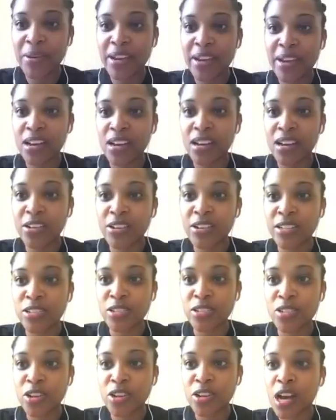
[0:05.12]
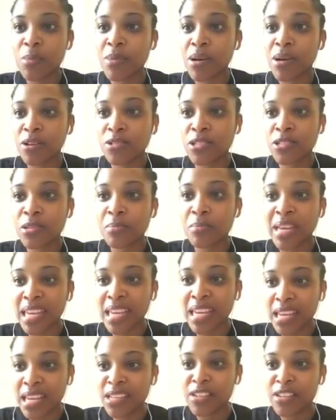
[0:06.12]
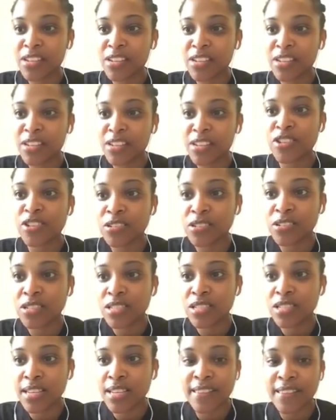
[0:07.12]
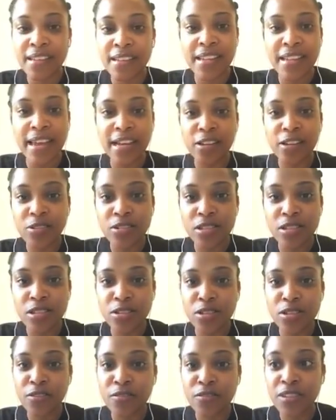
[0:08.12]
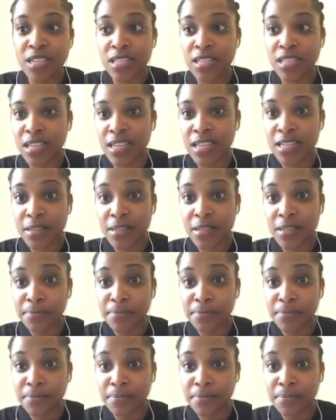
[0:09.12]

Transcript: are going to talk about making differentials in the diagnosis of disease.